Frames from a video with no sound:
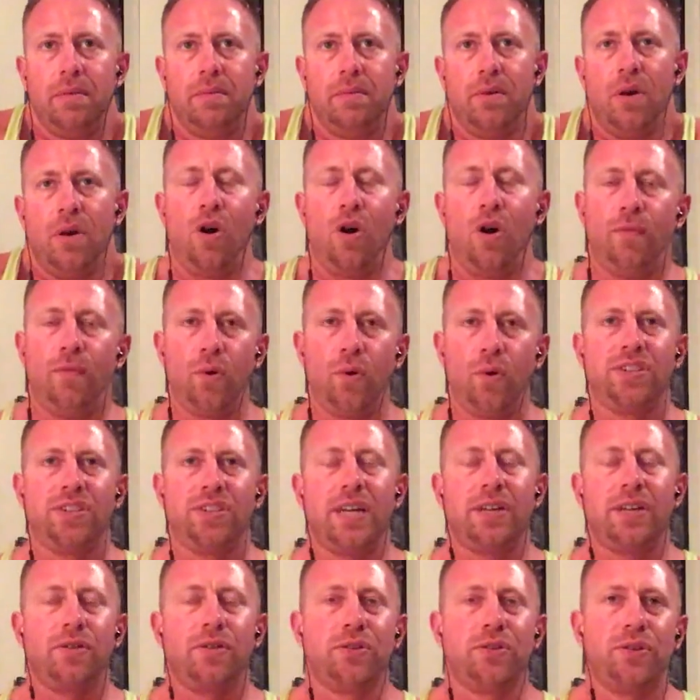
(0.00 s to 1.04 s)
all voice
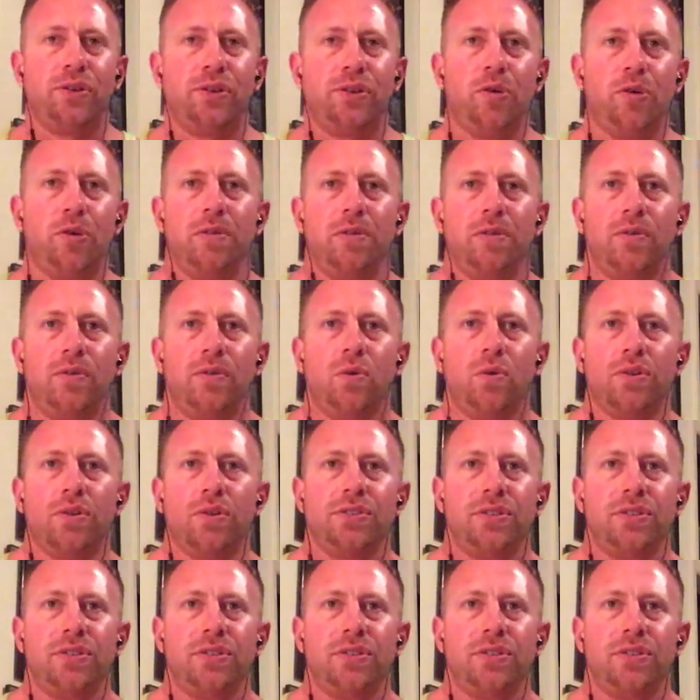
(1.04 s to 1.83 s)
actors are human, of course,